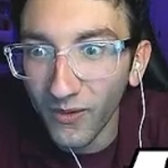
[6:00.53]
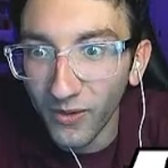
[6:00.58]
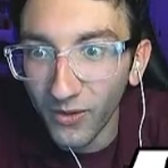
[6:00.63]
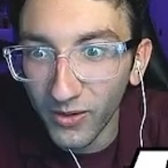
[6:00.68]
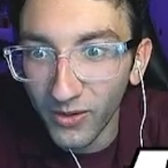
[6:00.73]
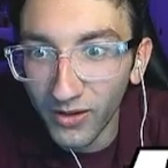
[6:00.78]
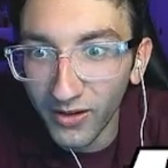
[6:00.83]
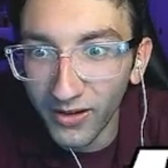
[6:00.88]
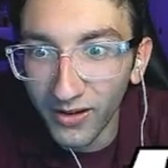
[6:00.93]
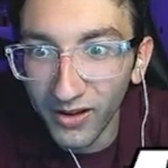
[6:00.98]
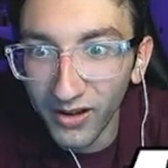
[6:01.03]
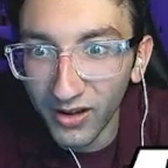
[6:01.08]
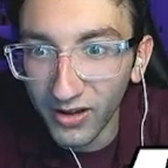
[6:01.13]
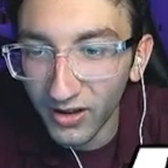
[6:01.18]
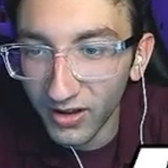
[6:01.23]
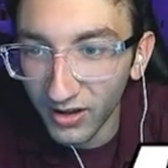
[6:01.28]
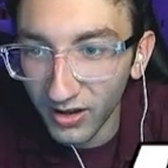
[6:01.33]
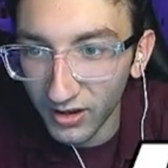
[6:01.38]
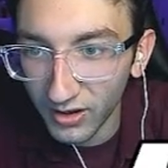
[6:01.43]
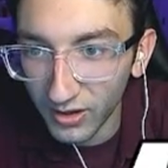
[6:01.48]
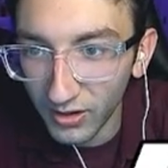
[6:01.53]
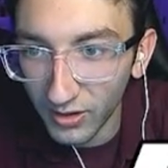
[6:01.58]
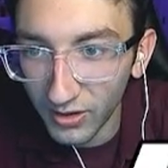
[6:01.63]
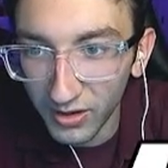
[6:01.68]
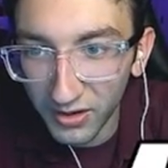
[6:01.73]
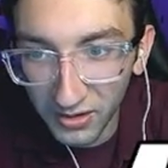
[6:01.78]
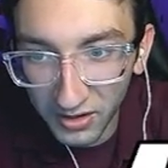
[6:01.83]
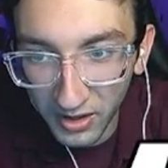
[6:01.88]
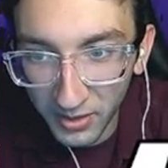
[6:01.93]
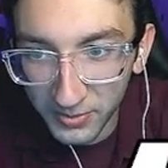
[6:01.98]
A,
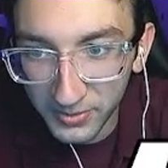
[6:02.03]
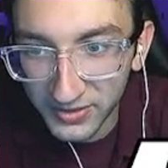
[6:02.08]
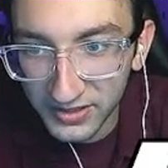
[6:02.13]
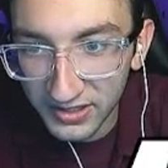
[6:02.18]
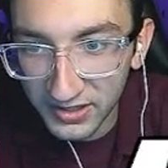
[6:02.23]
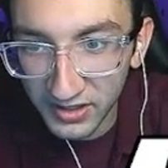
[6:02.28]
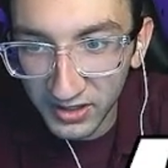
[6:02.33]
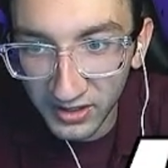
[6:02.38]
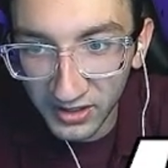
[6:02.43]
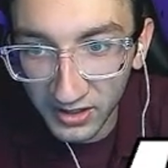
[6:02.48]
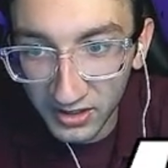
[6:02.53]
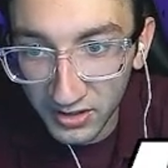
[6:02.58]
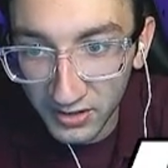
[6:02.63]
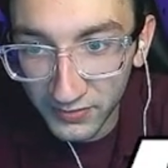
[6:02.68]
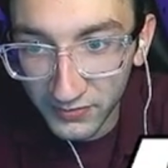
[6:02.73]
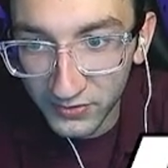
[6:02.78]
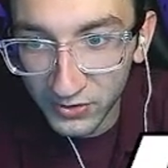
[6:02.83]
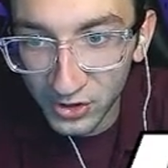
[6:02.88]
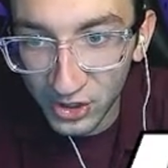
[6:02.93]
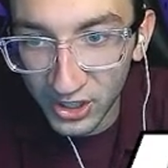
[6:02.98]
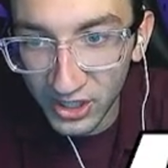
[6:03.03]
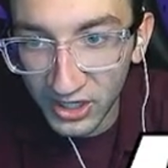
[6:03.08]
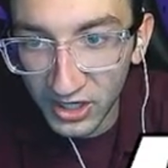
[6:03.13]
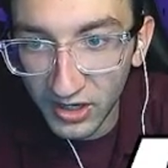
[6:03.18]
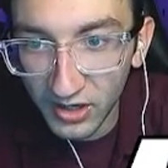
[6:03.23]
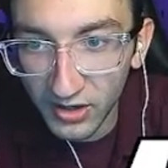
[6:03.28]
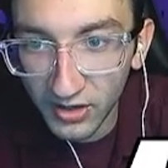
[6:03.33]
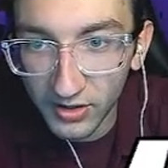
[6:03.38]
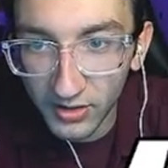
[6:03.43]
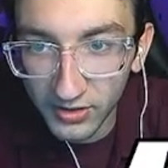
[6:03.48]
B, C, D, E, F, G.
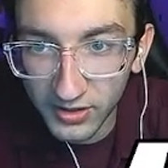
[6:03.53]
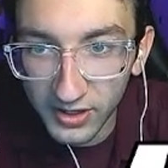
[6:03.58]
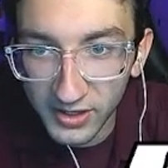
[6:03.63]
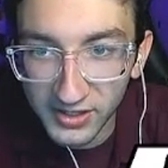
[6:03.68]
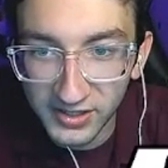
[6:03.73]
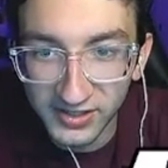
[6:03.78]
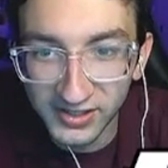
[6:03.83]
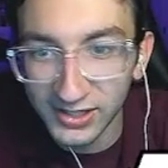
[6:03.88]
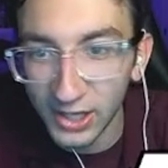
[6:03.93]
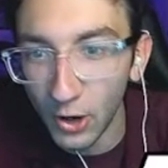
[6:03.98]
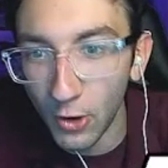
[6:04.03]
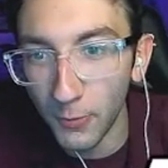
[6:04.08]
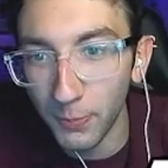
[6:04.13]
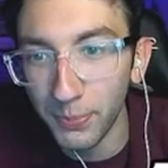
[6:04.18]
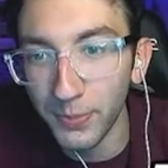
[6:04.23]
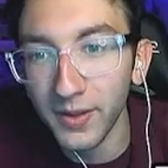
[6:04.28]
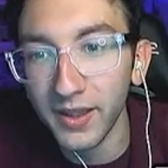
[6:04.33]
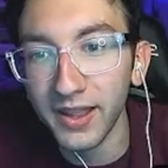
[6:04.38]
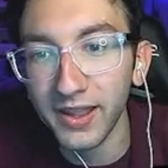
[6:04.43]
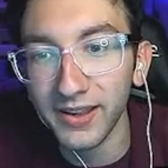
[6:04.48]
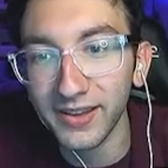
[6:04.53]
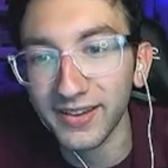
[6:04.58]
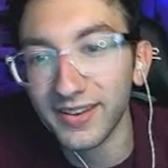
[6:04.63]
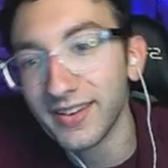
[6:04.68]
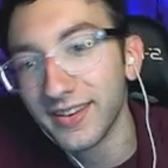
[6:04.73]
He's so big.